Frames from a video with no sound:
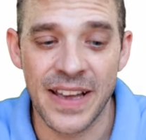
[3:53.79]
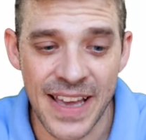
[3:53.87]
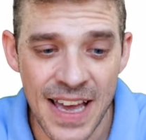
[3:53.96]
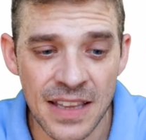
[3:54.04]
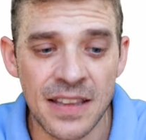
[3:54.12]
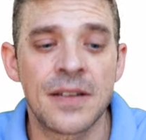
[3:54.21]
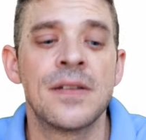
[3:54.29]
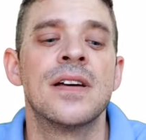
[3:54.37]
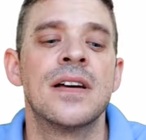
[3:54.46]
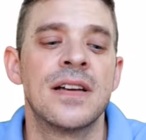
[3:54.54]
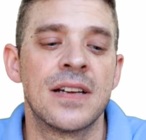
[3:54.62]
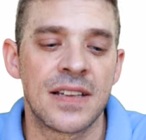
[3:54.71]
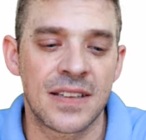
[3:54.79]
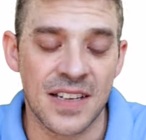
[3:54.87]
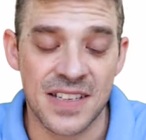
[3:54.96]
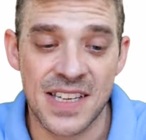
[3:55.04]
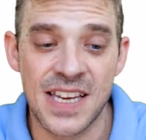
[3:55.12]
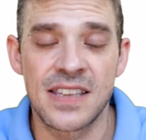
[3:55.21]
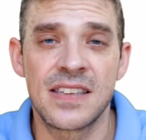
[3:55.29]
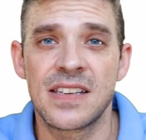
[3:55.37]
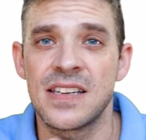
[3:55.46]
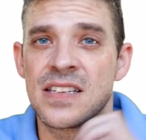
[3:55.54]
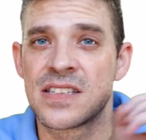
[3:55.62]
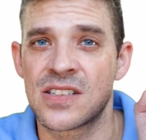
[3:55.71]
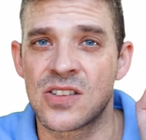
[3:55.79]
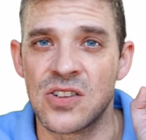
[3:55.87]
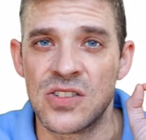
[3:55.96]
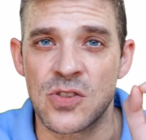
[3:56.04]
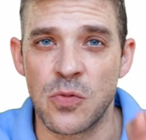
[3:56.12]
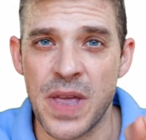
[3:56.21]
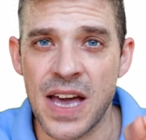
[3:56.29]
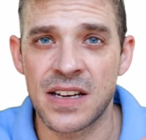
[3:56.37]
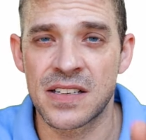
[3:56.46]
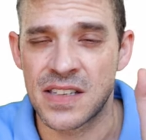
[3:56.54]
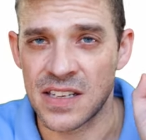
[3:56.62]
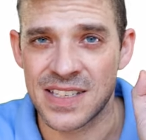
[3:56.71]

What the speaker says: Again, das Kind ist Subjekt,